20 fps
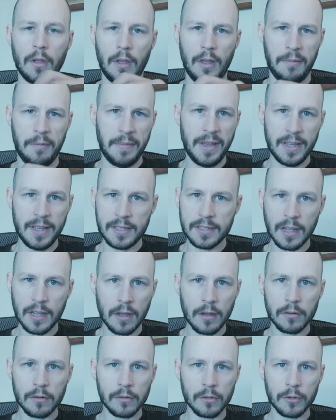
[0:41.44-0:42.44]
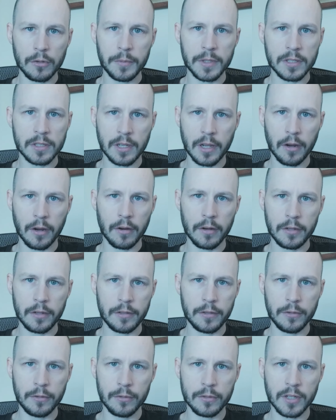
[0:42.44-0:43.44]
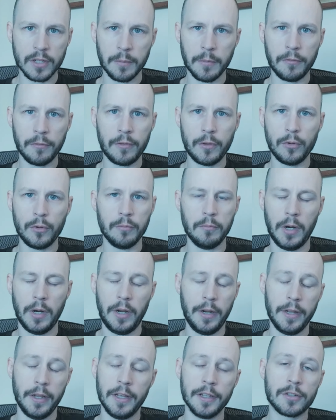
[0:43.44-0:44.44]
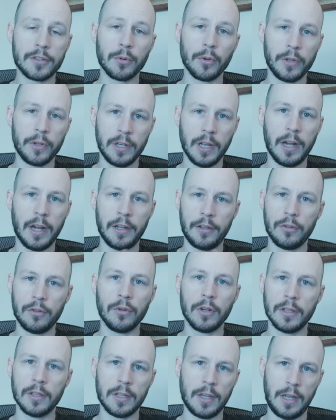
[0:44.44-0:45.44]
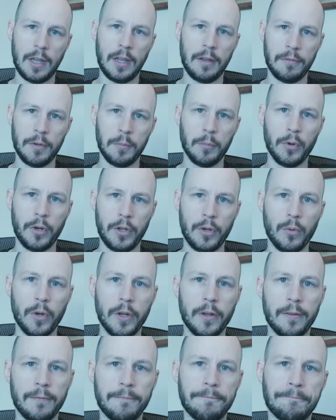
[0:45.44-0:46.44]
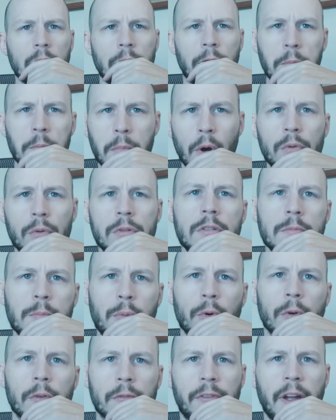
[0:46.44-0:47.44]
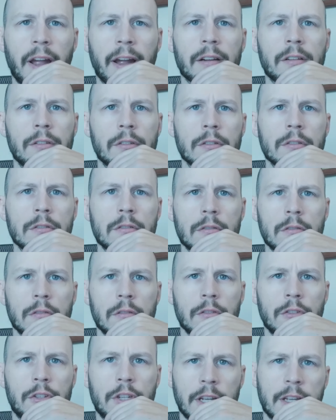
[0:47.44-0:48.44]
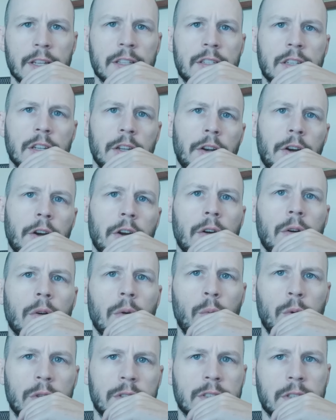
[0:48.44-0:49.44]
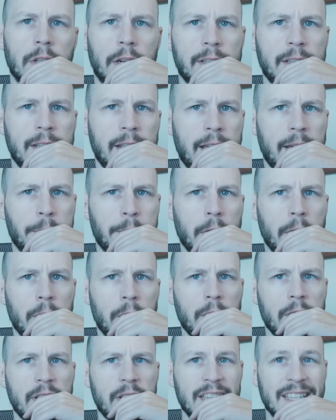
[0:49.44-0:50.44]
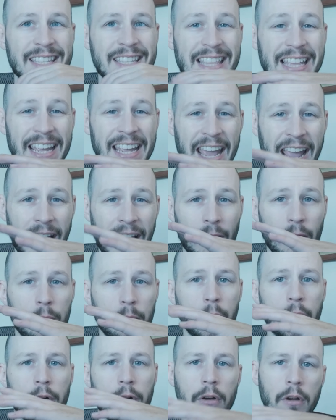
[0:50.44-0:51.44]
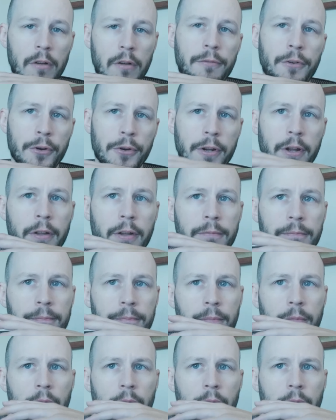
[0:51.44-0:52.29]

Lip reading: It may sound a little bit scary to some of you, but it's really not. You'll get the hang of it pretty quick. The most important factors to consider when selecting ammo is the caliber of your gun.